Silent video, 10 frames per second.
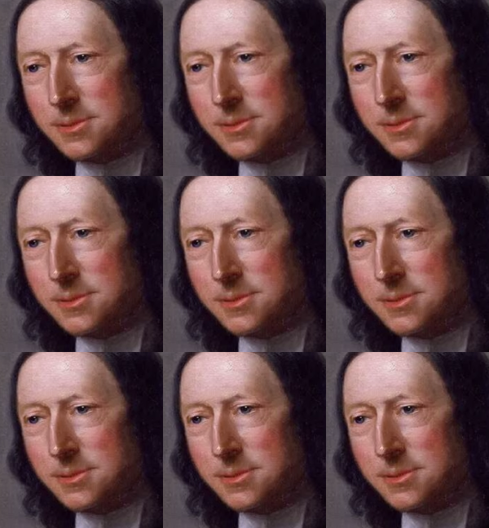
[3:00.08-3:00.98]

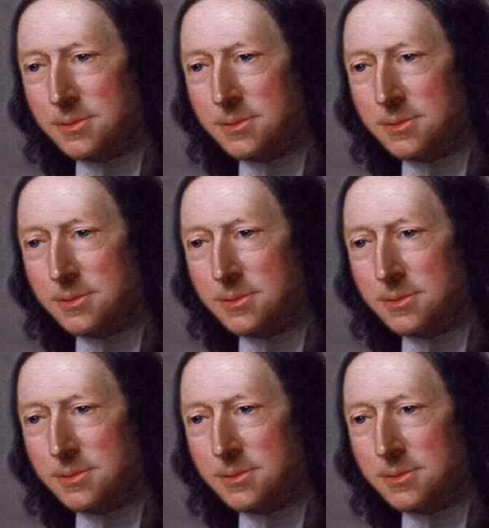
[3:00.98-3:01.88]

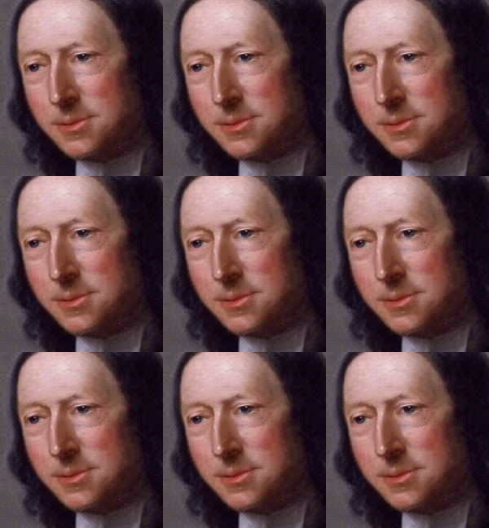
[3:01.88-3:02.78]

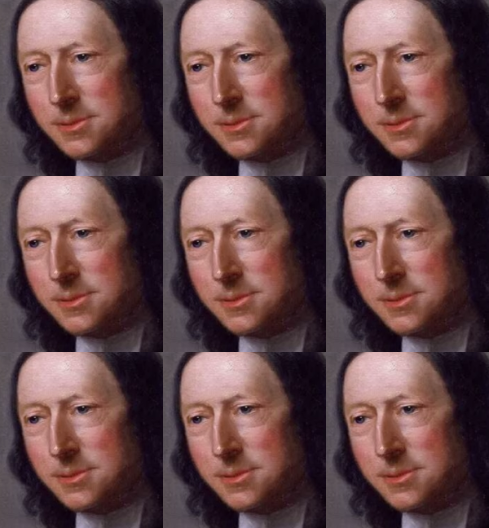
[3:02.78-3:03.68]

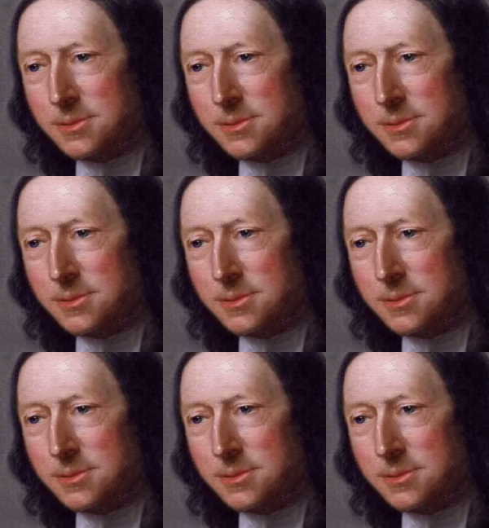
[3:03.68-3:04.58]

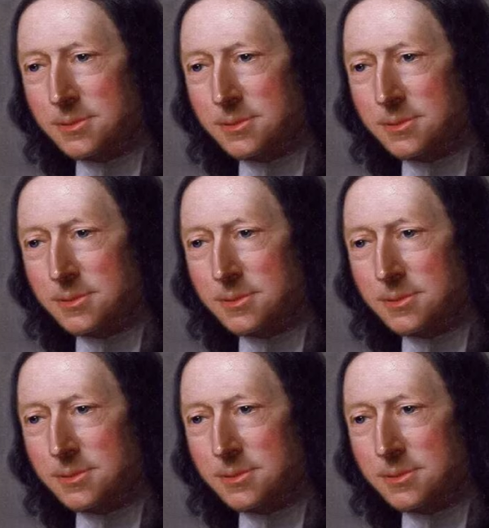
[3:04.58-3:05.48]

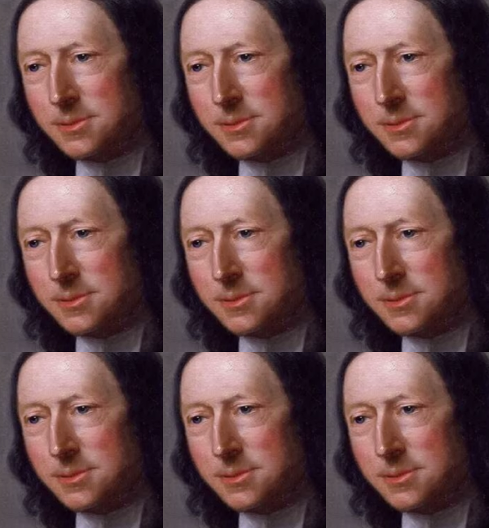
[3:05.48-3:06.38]

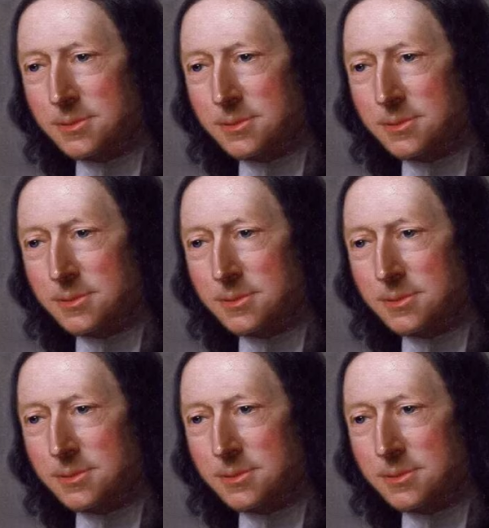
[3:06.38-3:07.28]

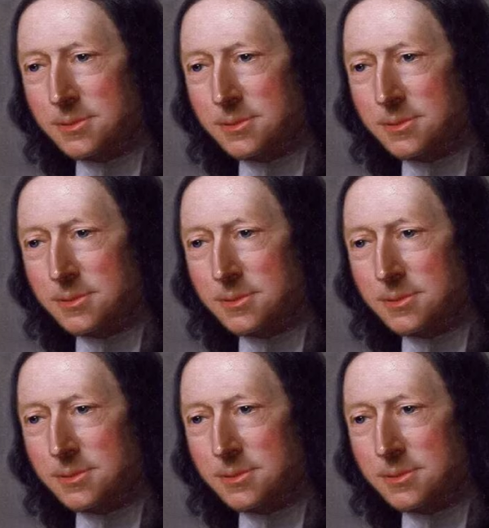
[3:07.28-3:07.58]
[no speech]